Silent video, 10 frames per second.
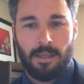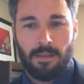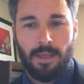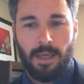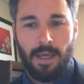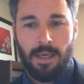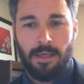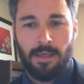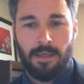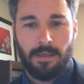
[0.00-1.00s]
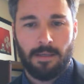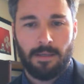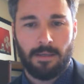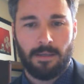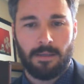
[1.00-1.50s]
The
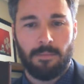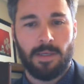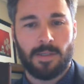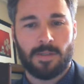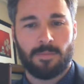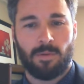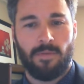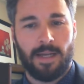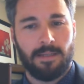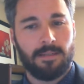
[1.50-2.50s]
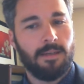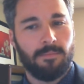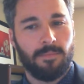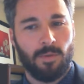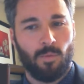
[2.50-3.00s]
meals provided to
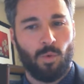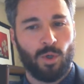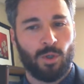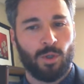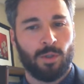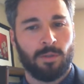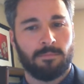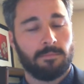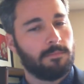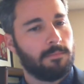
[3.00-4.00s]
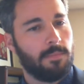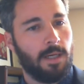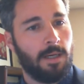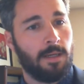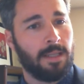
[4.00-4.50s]
them were
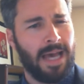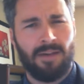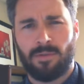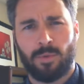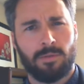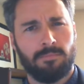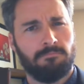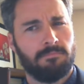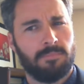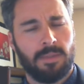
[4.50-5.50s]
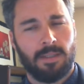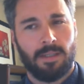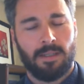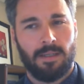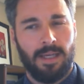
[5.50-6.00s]
laughable
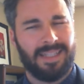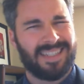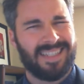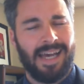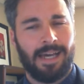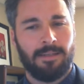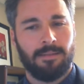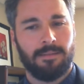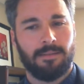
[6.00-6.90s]
and sad.